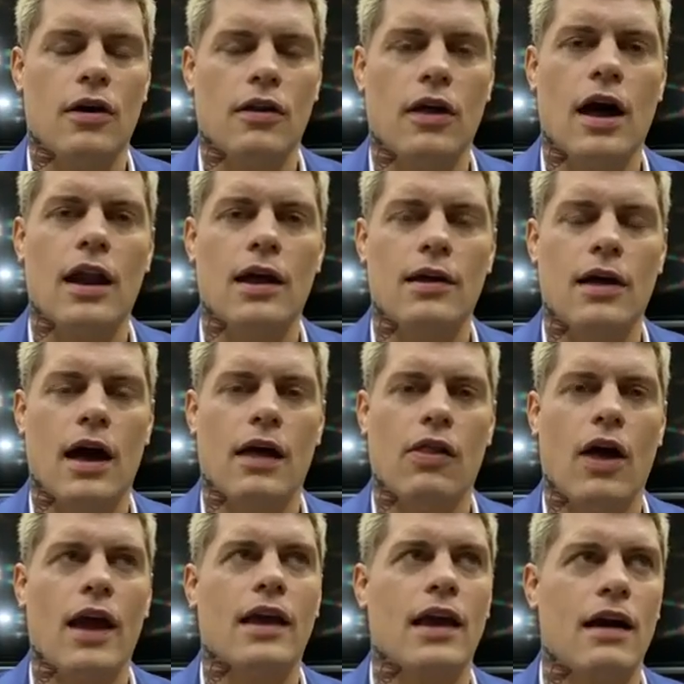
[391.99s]
A lot of I
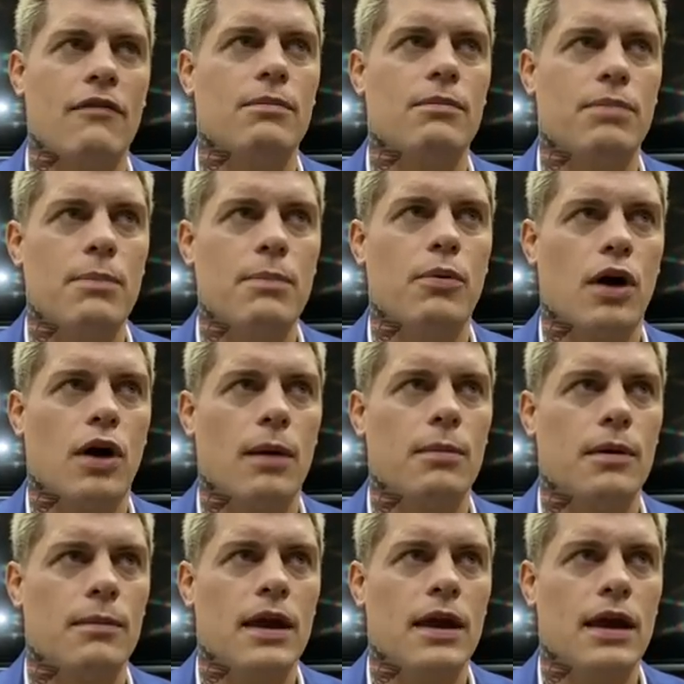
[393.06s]
like having people come
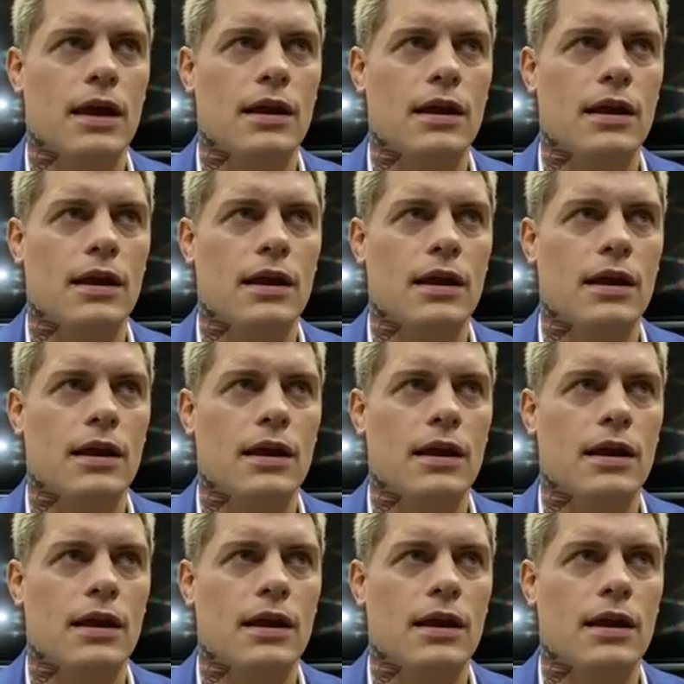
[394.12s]
to me,